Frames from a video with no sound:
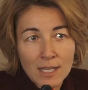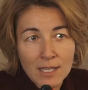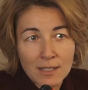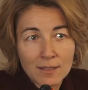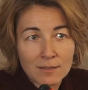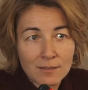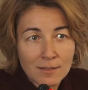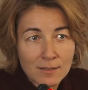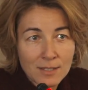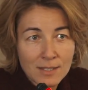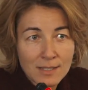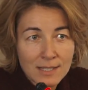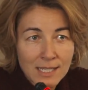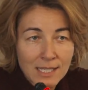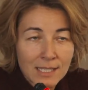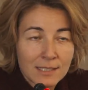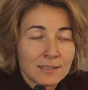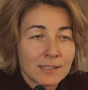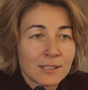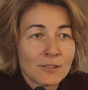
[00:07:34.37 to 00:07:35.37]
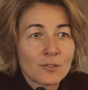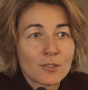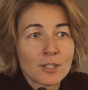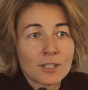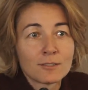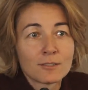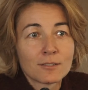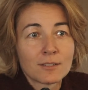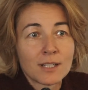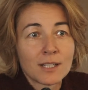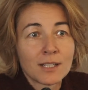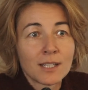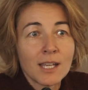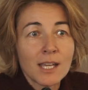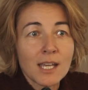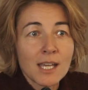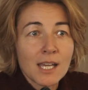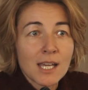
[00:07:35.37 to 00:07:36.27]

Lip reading: and society in general,